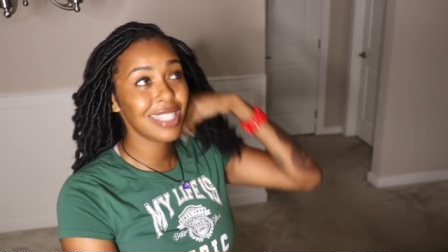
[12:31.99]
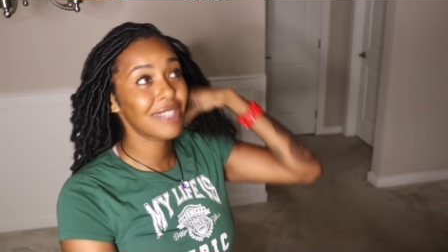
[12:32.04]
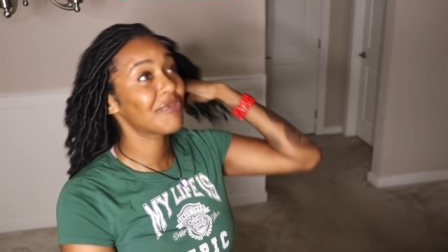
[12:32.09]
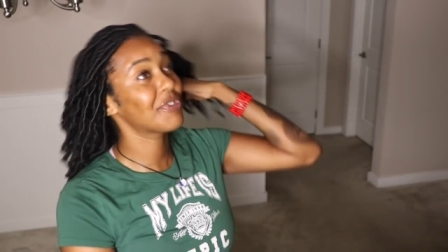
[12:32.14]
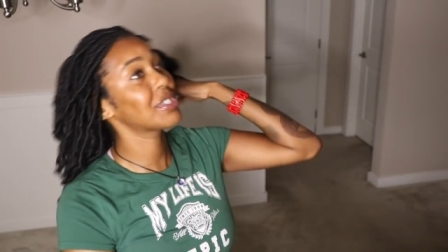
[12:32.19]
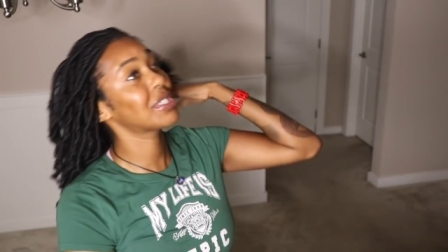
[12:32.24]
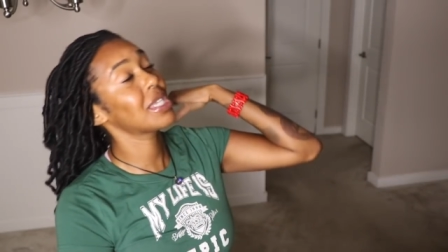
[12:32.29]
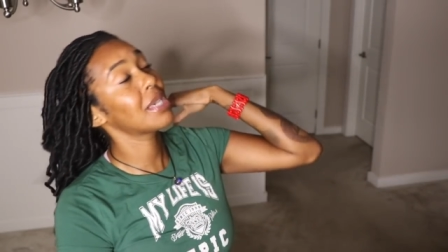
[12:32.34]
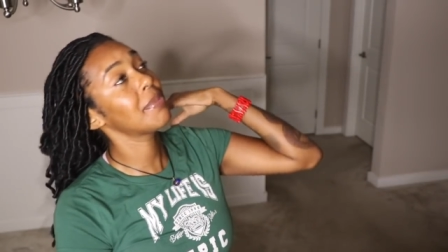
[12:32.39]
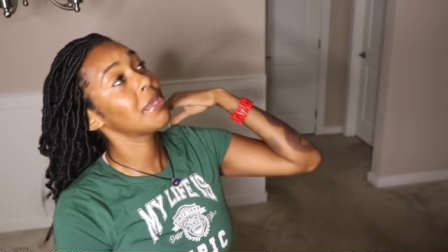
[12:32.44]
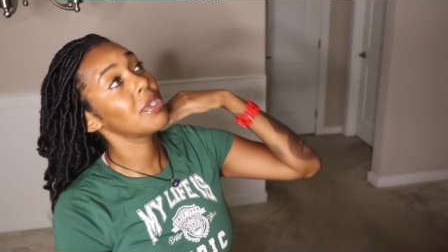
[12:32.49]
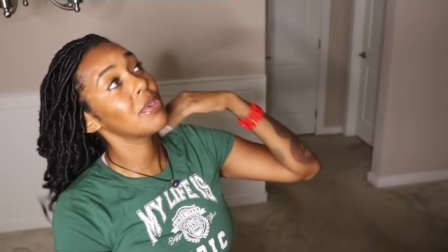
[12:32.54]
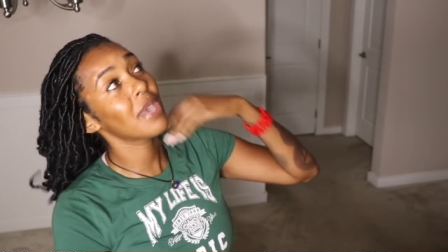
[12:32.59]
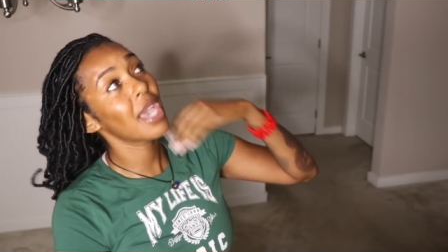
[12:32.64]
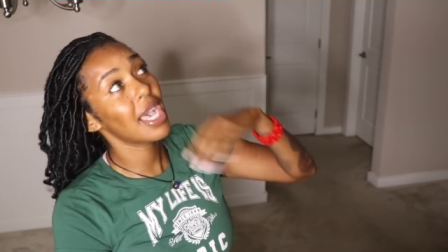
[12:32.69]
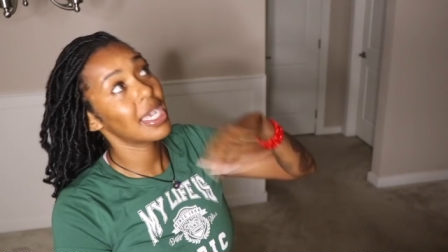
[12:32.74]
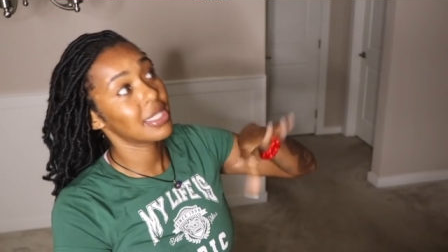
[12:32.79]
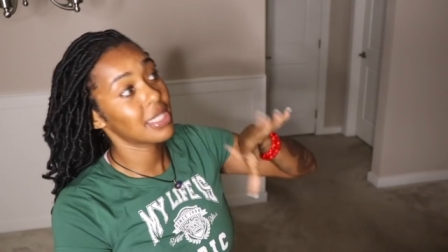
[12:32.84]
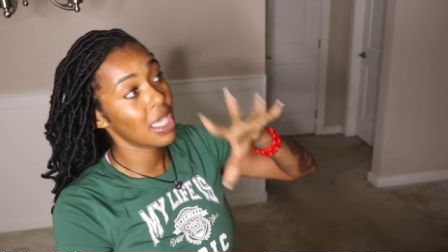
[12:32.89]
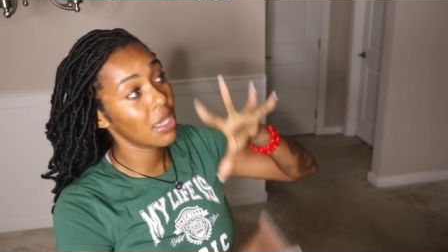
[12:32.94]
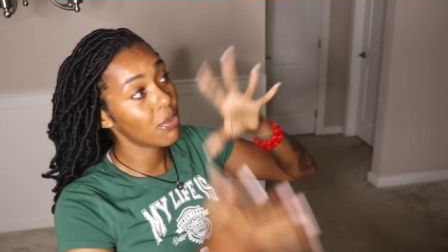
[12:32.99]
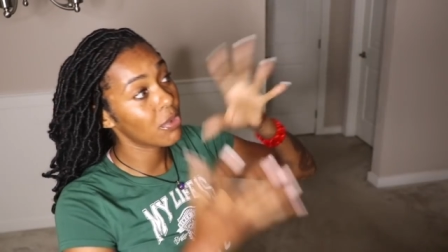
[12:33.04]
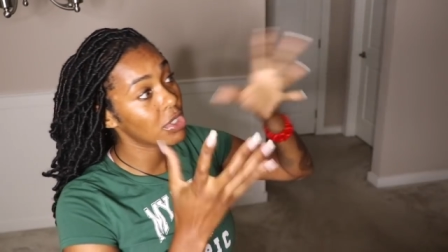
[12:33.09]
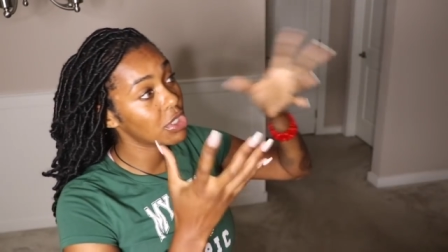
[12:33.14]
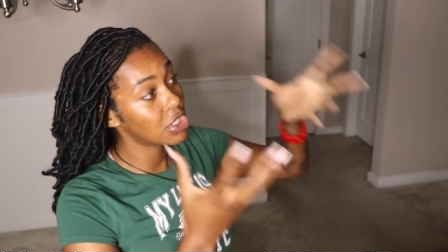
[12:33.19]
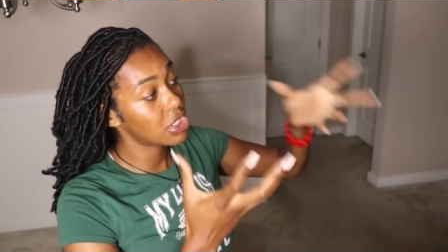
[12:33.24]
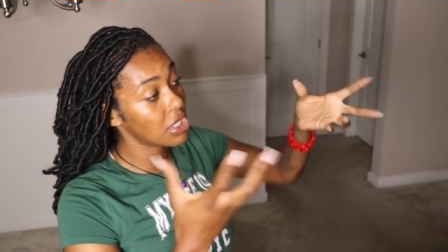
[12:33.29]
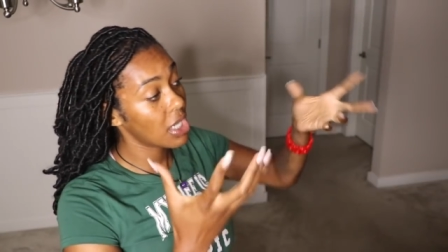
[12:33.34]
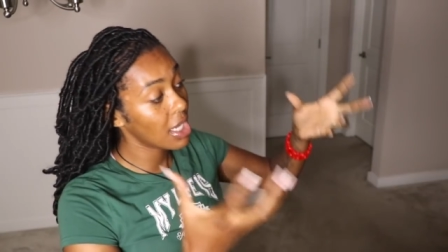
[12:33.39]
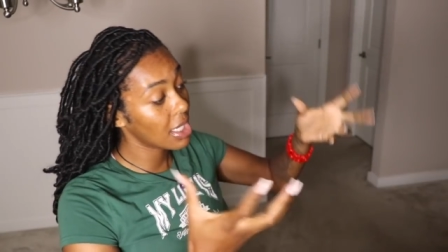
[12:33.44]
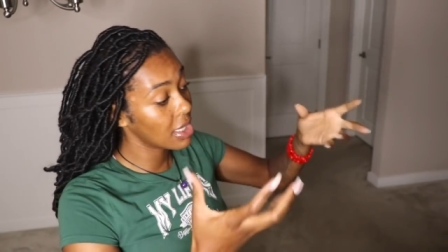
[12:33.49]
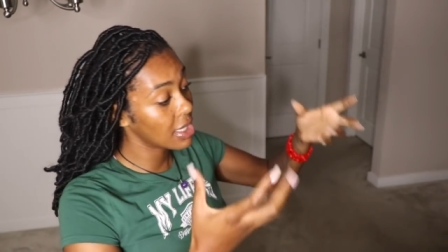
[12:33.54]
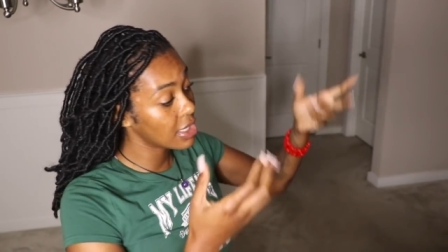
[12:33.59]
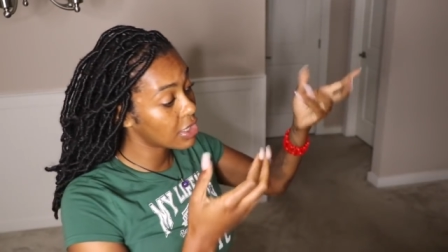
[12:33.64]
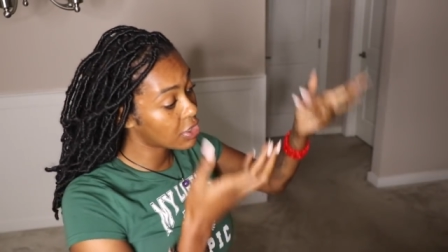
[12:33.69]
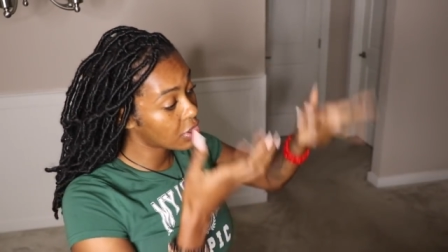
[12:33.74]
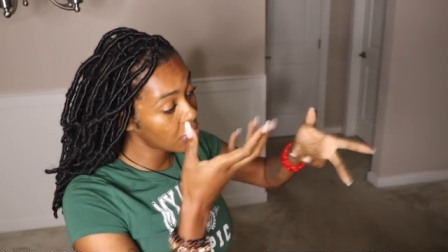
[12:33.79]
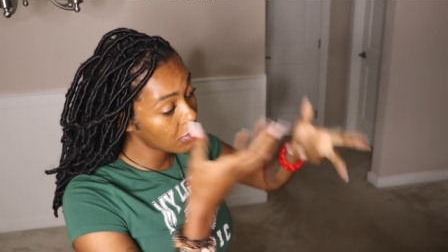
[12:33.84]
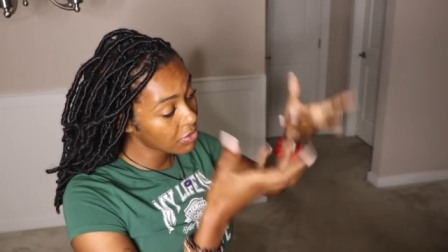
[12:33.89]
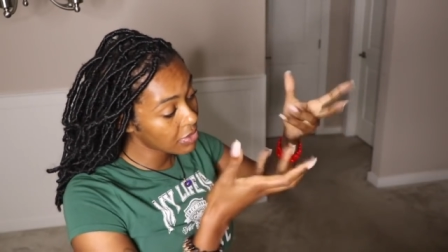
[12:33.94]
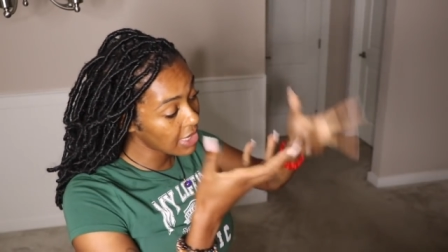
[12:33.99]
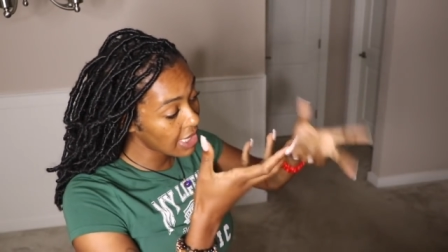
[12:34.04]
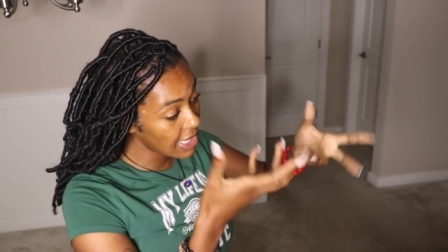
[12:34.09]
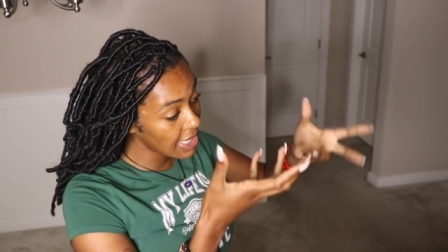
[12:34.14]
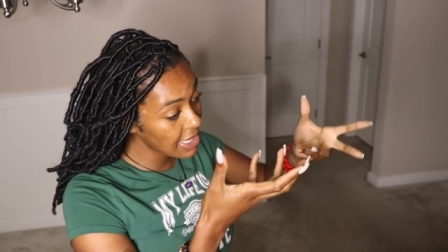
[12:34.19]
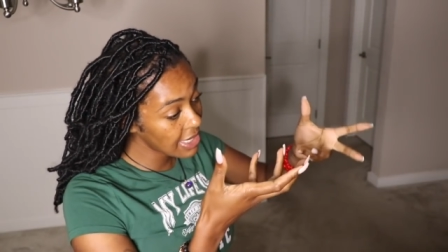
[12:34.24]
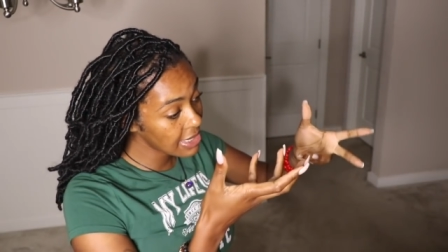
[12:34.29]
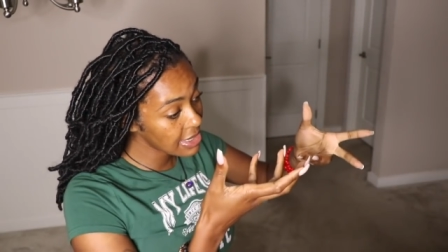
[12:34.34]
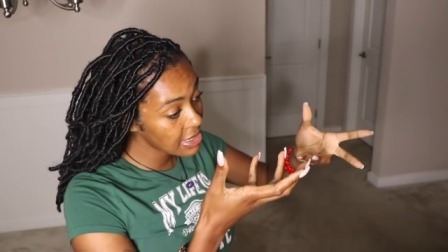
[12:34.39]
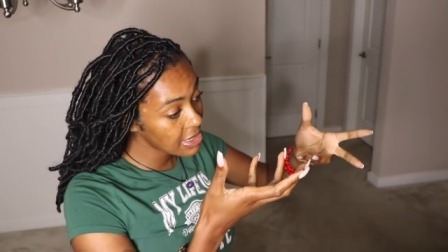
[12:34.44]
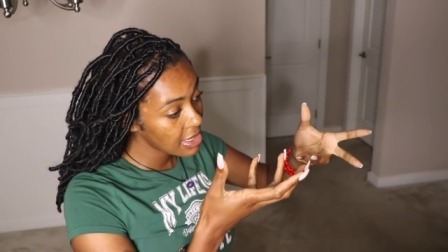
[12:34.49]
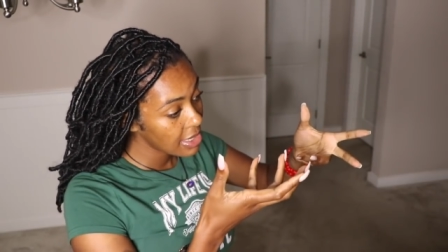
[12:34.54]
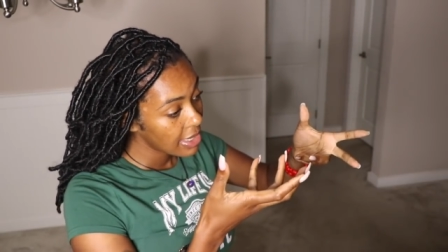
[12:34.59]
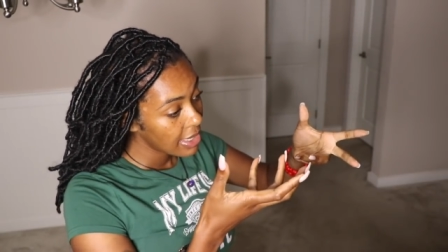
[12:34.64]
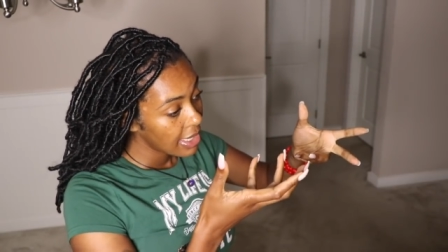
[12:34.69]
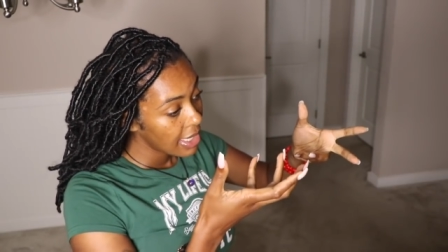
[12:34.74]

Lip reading: for some of you guys, they were juggling two things.